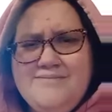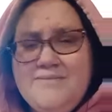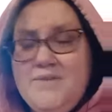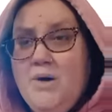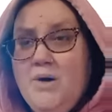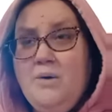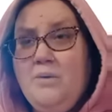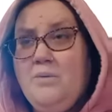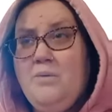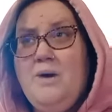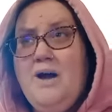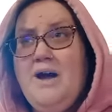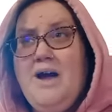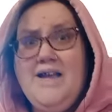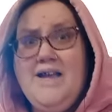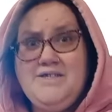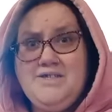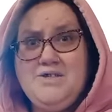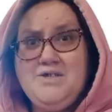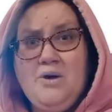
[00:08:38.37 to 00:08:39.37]
No,
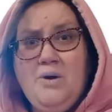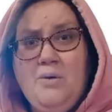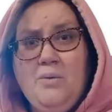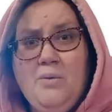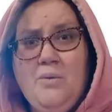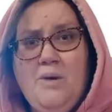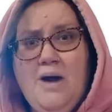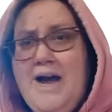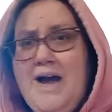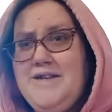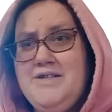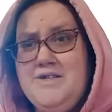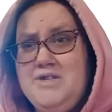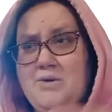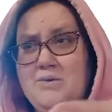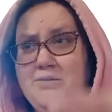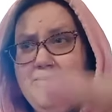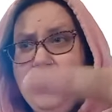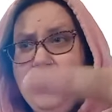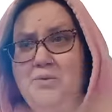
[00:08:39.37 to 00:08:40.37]
I don't. I
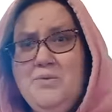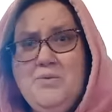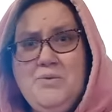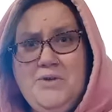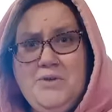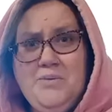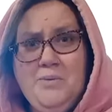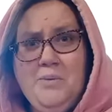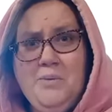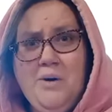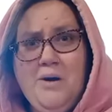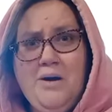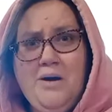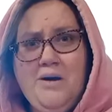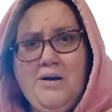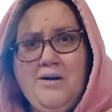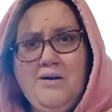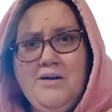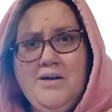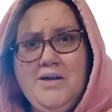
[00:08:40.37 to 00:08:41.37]
don't know who you
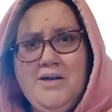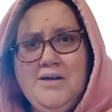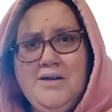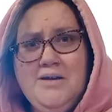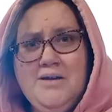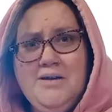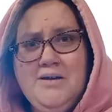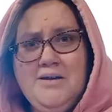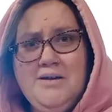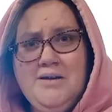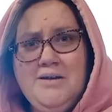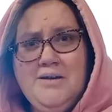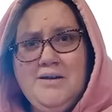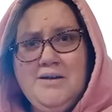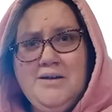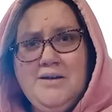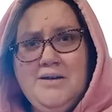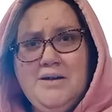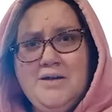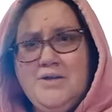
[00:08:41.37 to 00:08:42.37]
are.
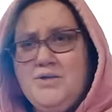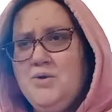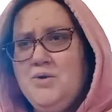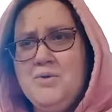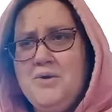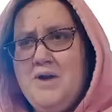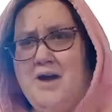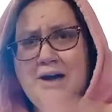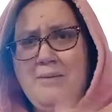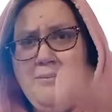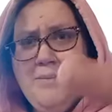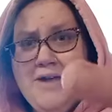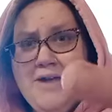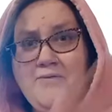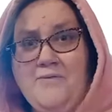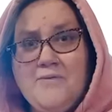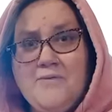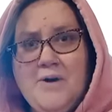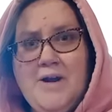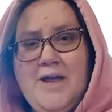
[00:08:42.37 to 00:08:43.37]
You're not my
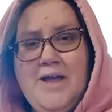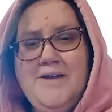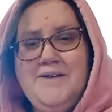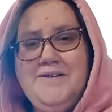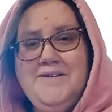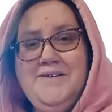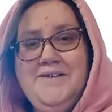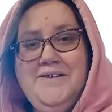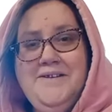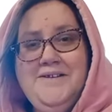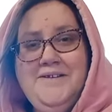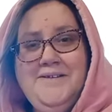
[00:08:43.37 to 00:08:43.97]
friend.